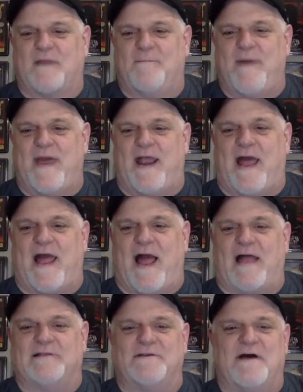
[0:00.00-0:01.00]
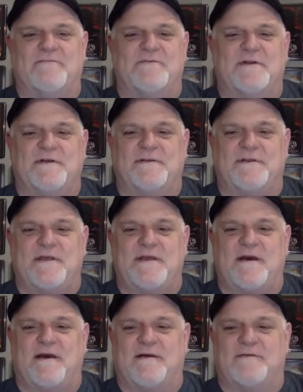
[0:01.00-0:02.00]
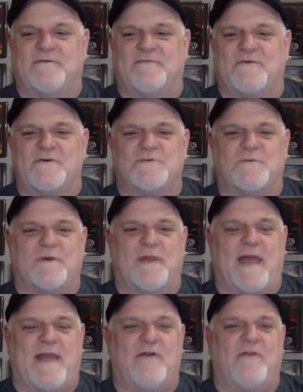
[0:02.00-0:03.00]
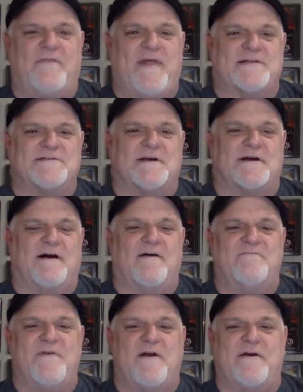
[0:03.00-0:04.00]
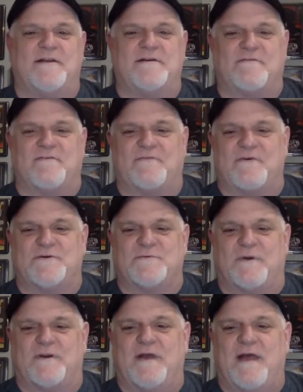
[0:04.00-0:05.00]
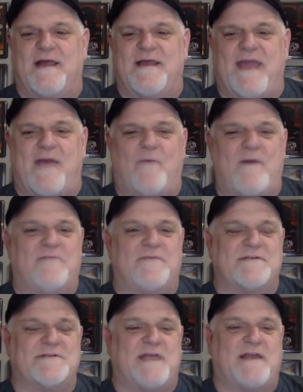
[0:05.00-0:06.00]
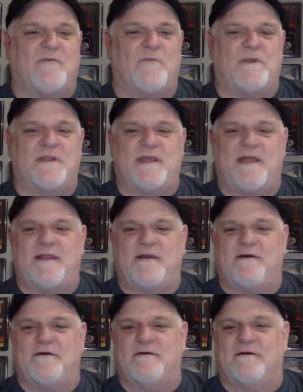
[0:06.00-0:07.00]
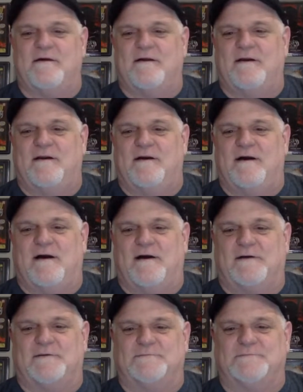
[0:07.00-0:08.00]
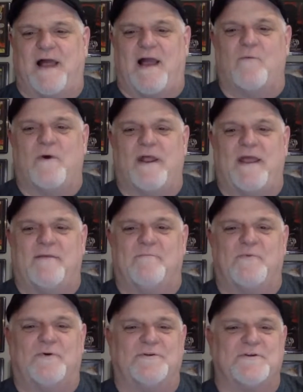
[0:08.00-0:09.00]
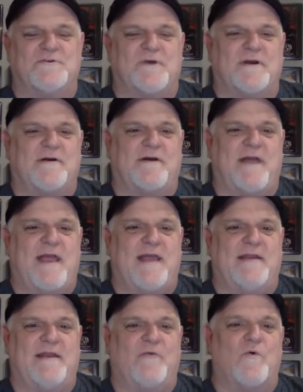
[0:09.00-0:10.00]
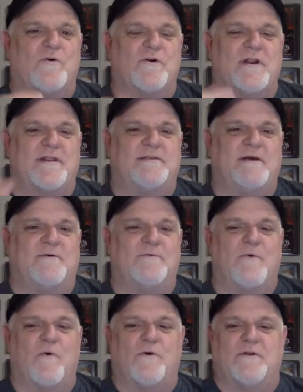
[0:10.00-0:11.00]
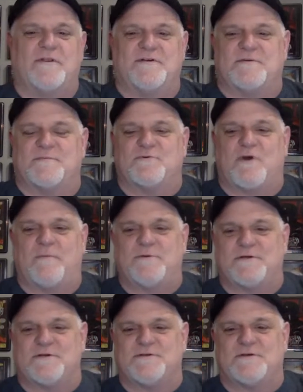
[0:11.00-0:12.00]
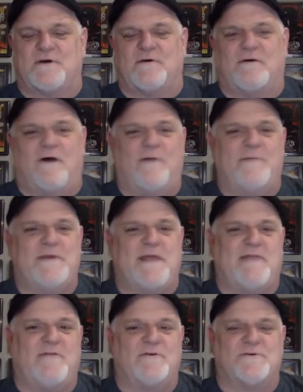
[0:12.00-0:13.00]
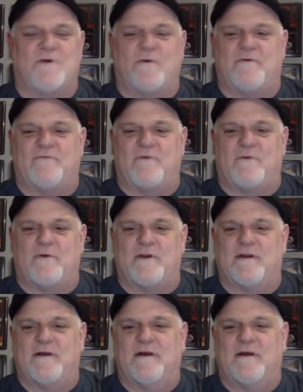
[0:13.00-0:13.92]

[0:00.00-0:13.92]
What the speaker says: Man, I loved the first one. I know that's a variant of the first one. Can't wait for the second one to get here. I went ahead and pulled the trigger and ordered the subscription, so I'll be getting those going forward.